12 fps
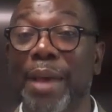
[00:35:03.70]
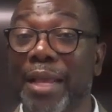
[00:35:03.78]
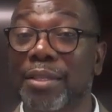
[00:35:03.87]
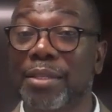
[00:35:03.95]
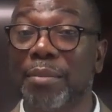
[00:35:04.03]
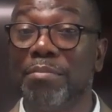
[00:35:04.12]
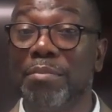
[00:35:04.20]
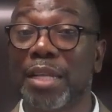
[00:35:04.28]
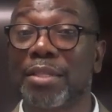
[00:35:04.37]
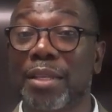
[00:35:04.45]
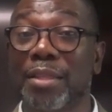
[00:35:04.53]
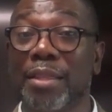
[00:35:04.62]
might
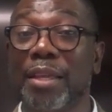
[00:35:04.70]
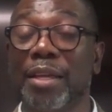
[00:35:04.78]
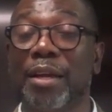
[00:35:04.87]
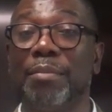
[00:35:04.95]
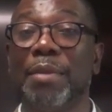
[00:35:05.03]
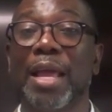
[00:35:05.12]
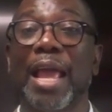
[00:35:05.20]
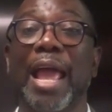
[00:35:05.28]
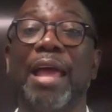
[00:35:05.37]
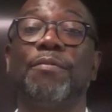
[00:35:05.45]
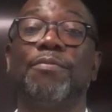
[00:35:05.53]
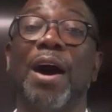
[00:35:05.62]
submit to them
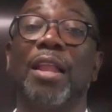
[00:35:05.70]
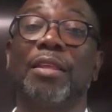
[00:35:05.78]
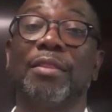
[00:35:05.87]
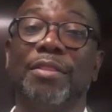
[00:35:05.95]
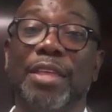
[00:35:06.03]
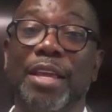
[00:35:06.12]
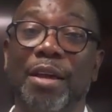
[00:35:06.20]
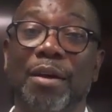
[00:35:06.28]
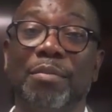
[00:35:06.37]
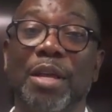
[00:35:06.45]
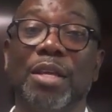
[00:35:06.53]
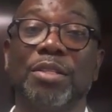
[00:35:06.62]
and follow
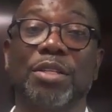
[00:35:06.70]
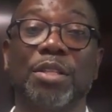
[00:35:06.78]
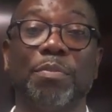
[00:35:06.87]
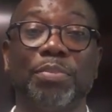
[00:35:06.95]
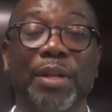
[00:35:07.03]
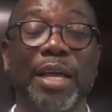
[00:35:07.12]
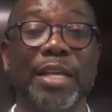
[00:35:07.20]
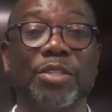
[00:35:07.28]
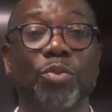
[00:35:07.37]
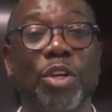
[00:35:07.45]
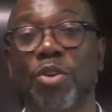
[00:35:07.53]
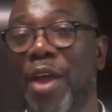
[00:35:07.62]
them to the place
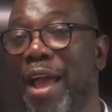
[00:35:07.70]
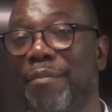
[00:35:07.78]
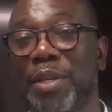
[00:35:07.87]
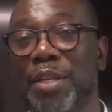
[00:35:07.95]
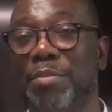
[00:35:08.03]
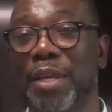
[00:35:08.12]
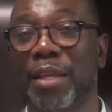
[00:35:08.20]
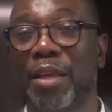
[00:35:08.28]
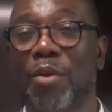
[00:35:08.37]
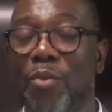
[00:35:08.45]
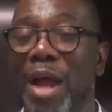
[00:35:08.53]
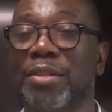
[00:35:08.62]
where you have me to be.
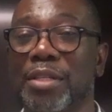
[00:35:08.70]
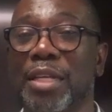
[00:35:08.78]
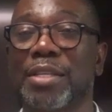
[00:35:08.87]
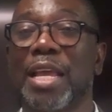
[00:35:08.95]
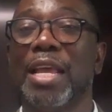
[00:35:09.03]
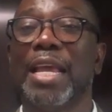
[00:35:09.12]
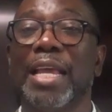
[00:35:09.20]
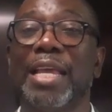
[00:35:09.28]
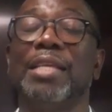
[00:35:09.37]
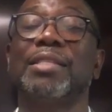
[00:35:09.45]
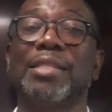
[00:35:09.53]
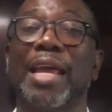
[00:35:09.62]
Watch this.
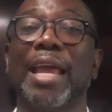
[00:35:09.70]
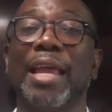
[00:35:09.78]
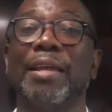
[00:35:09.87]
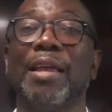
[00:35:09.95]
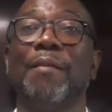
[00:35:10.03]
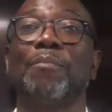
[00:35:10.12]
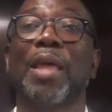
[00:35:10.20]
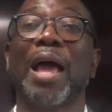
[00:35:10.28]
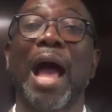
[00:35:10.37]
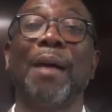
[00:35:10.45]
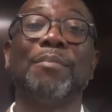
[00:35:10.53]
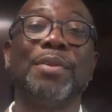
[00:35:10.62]
He's saying,
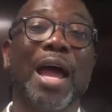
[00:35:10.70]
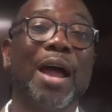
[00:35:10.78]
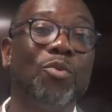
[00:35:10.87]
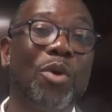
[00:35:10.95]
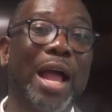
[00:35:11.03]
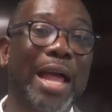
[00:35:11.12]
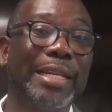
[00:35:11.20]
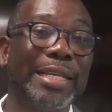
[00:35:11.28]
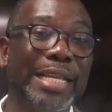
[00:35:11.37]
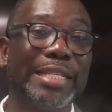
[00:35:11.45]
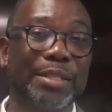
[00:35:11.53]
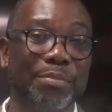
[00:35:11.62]
I'm not where I
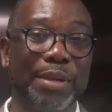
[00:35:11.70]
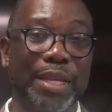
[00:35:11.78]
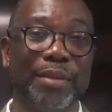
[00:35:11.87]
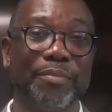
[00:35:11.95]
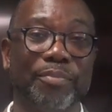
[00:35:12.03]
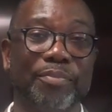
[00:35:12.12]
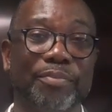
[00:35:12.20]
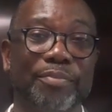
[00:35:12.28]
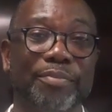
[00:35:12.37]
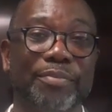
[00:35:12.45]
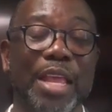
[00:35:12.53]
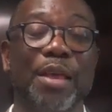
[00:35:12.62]
need to be.
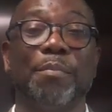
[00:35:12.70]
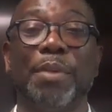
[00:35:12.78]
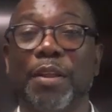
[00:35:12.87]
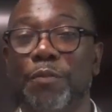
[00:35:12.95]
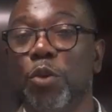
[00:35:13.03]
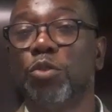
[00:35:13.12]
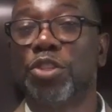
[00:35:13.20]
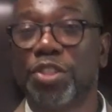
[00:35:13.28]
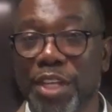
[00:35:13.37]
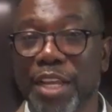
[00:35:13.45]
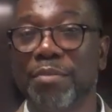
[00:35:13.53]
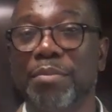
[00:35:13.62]
But if you
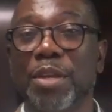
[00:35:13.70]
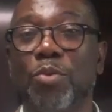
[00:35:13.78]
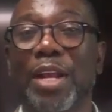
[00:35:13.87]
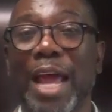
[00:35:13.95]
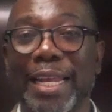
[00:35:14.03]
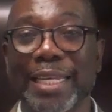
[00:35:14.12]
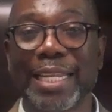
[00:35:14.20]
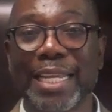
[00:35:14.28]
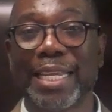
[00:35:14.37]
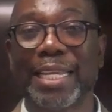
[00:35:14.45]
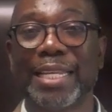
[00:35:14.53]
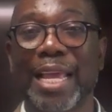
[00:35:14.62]
send me what I
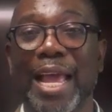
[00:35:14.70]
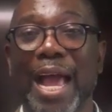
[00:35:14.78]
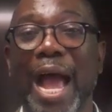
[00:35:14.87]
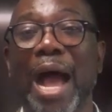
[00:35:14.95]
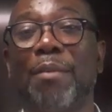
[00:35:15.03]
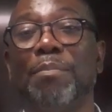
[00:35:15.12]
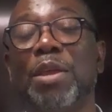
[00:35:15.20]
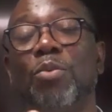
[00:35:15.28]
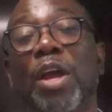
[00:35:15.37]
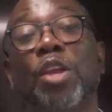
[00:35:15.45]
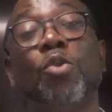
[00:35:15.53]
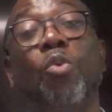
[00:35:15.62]
need, I'll be
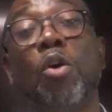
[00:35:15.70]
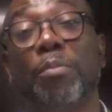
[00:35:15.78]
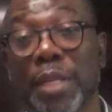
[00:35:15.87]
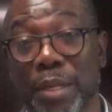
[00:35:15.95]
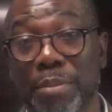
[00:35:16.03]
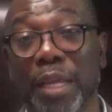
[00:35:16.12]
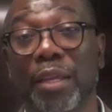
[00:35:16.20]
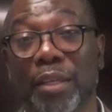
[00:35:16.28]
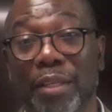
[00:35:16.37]
where you want me to be.